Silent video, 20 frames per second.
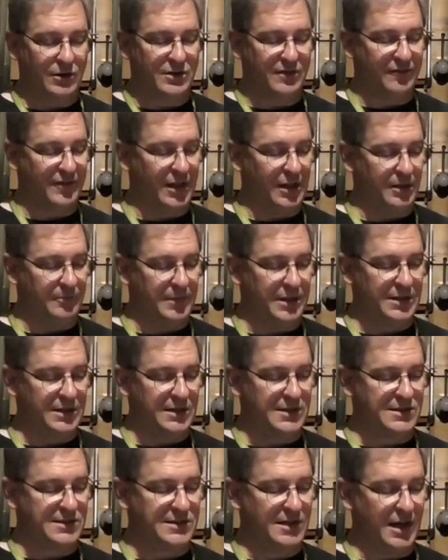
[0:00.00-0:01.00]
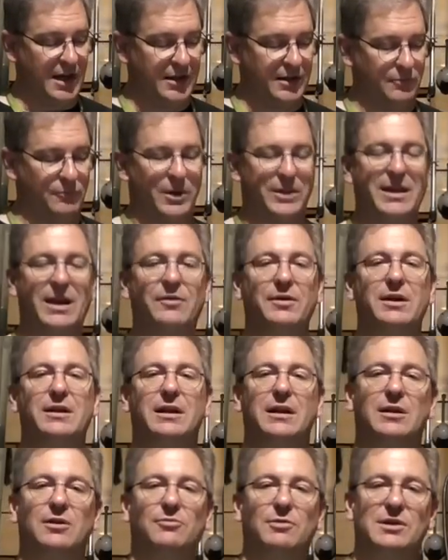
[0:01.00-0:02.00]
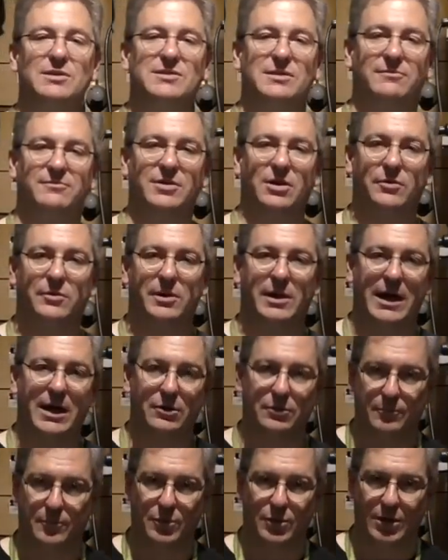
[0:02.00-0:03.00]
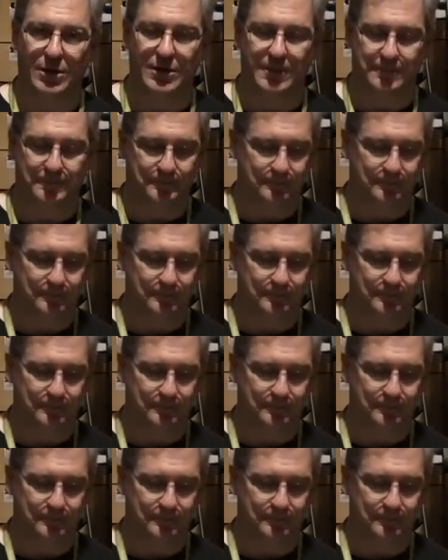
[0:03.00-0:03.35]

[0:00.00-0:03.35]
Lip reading: development is sought without an increase of tonal output.